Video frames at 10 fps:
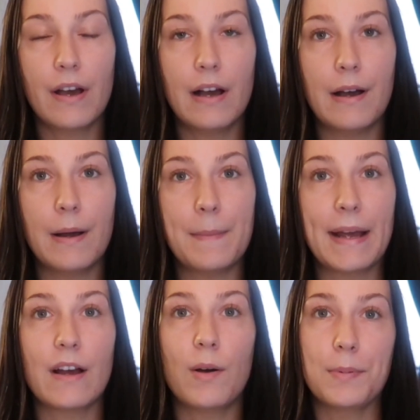
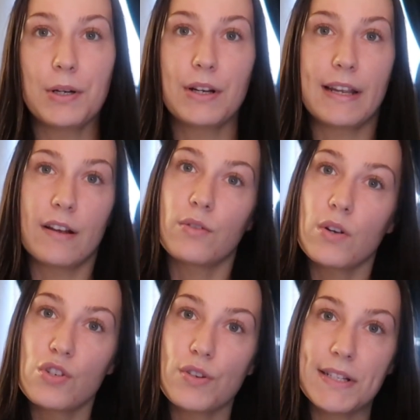I help her get
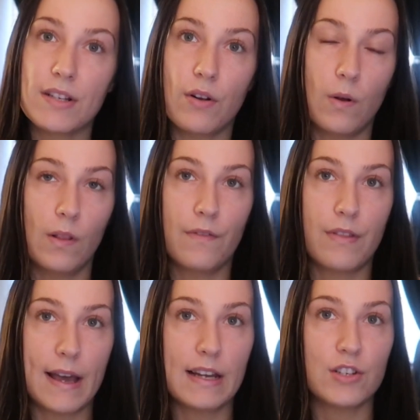groceries and all of
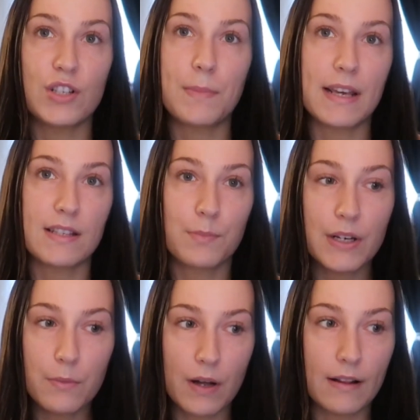that, and she pays
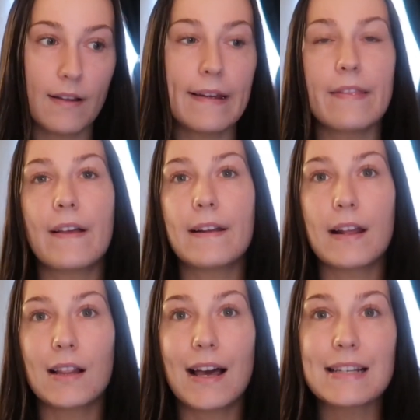pretty well. And then
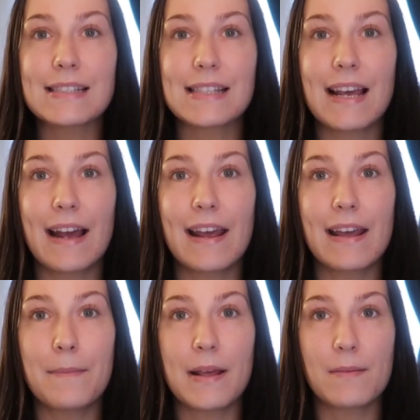lastly,
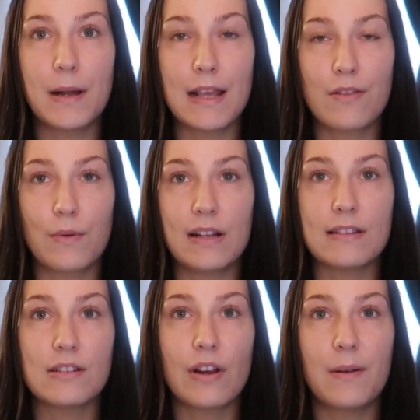I make money through
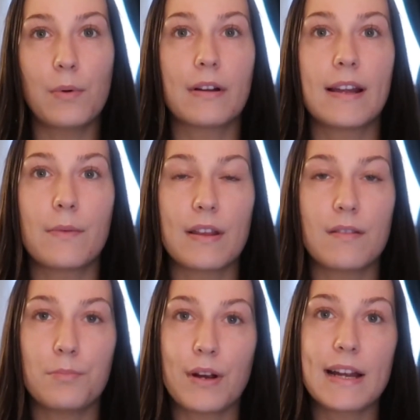Instagram working
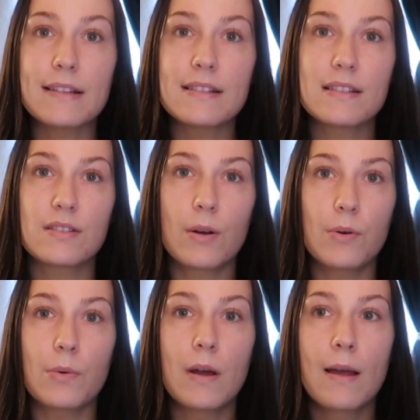with brands.
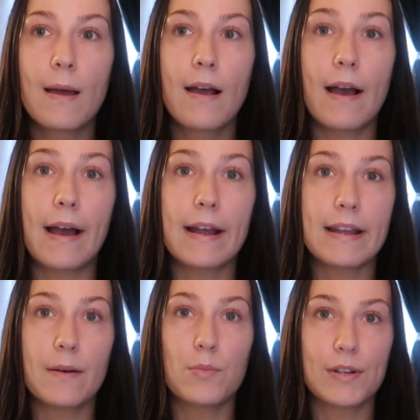So I
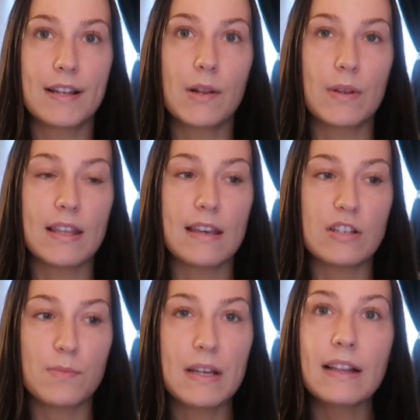am working with
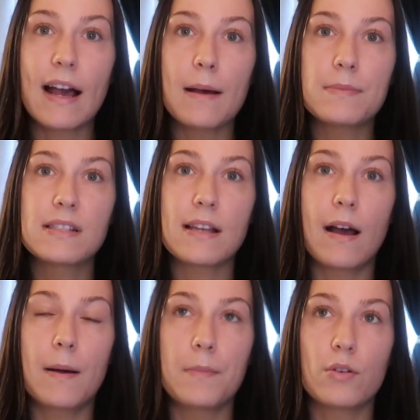
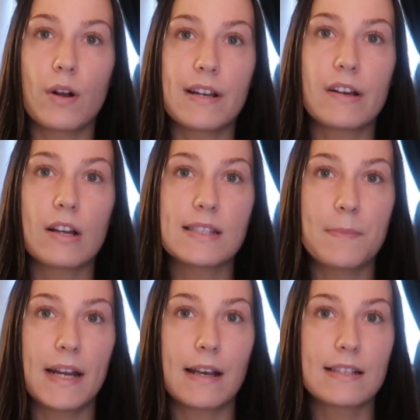ehplabs, Grande
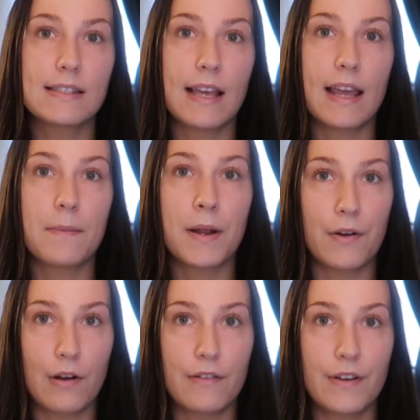Cosmetics, and
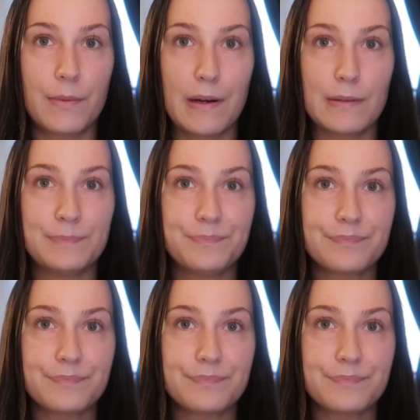Paragon Fitwear.